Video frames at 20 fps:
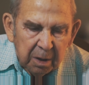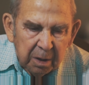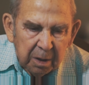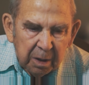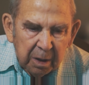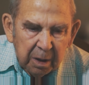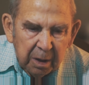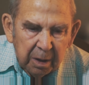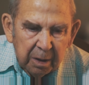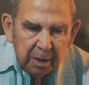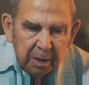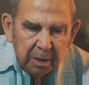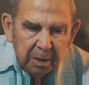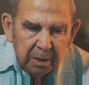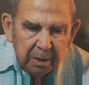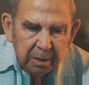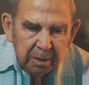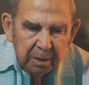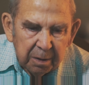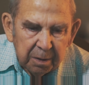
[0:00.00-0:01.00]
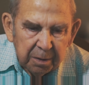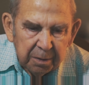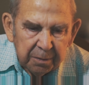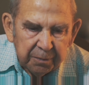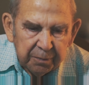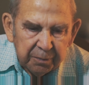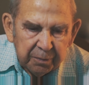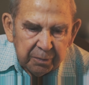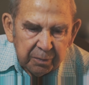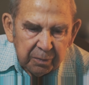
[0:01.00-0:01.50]
And
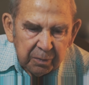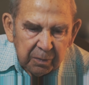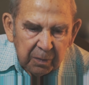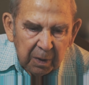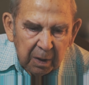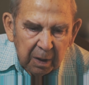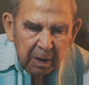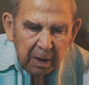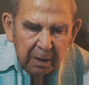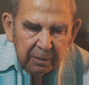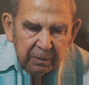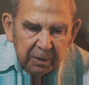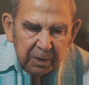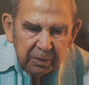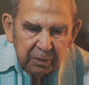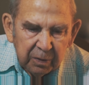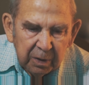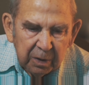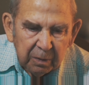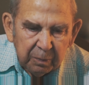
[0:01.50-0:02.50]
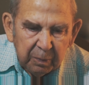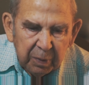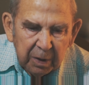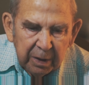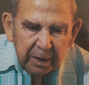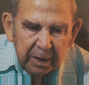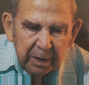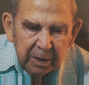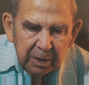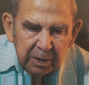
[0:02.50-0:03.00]
I was real
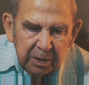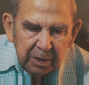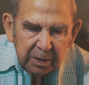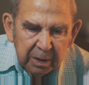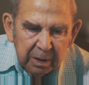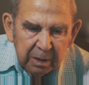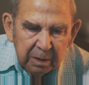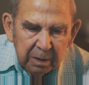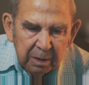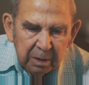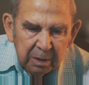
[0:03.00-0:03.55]
pleased that